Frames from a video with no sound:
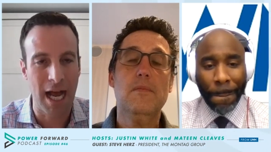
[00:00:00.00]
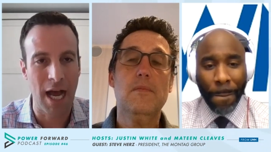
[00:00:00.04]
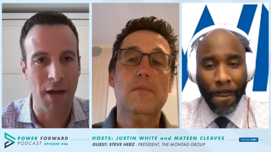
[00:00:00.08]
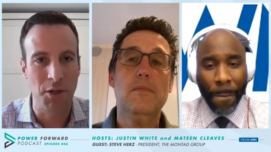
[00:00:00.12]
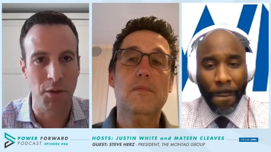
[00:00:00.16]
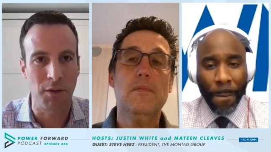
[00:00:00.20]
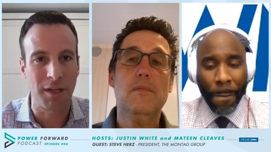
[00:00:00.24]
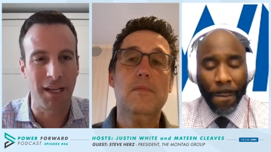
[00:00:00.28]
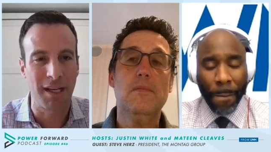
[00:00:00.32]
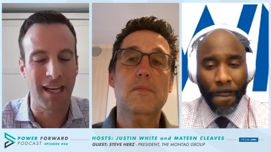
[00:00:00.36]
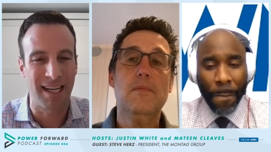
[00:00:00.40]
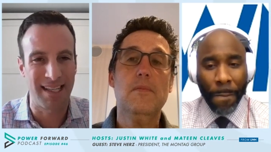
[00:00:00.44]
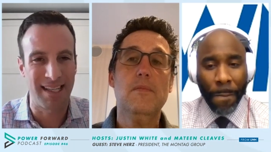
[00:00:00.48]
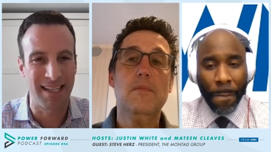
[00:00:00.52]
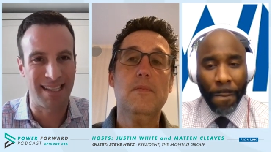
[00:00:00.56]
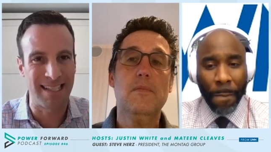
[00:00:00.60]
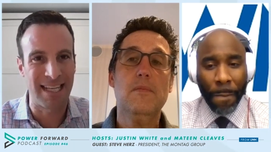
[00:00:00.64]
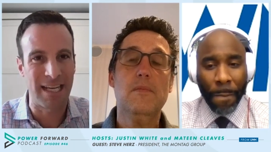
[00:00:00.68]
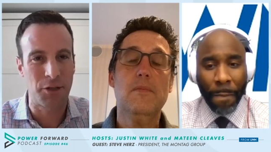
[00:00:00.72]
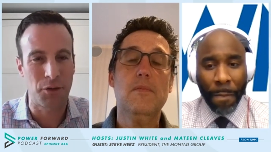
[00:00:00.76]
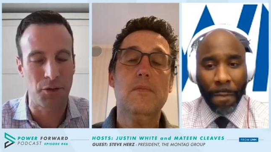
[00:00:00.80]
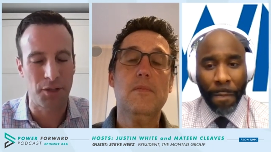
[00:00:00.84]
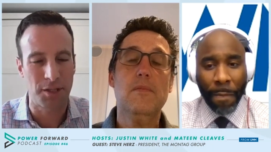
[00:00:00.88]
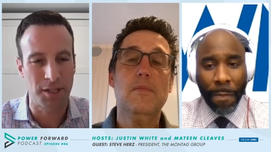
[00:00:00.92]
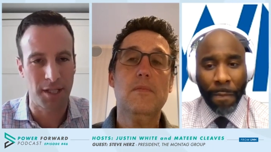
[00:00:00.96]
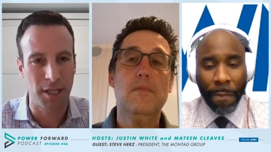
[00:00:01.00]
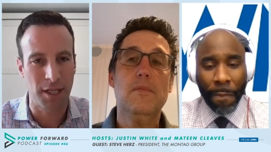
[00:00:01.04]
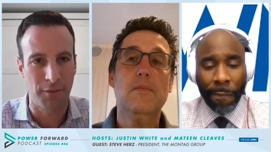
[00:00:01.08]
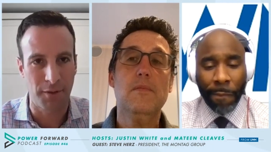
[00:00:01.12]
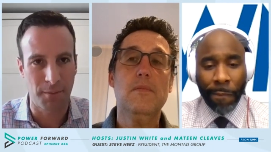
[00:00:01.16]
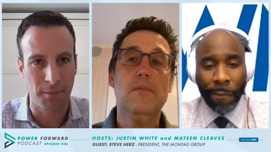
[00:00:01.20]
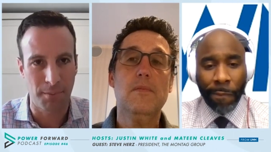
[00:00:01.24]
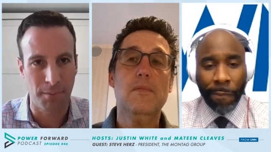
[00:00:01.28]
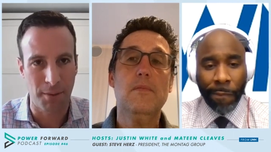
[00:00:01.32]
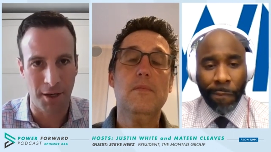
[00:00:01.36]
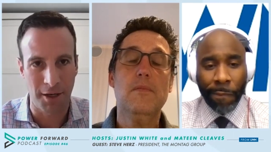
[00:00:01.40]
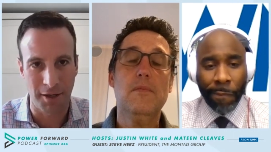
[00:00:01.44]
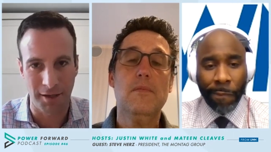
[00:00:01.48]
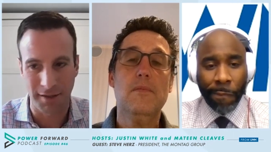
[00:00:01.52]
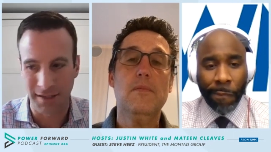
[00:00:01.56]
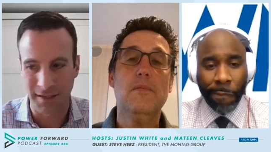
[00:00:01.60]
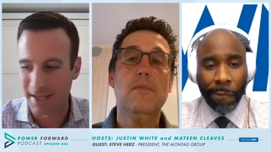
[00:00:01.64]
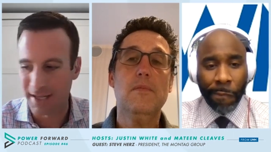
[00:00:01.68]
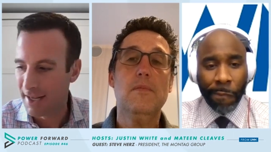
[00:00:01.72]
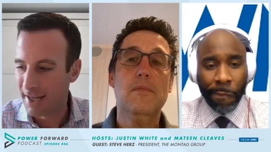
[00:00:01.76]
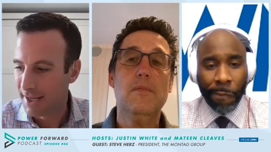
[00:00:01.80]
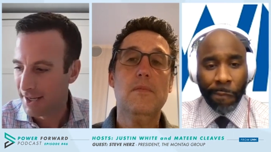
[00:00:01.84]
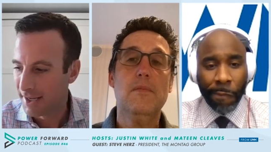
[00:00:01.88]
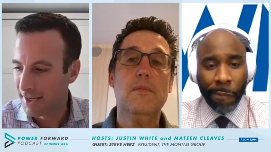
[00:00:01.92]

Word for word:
Speaker 1: and how you can kind of set yourself apart.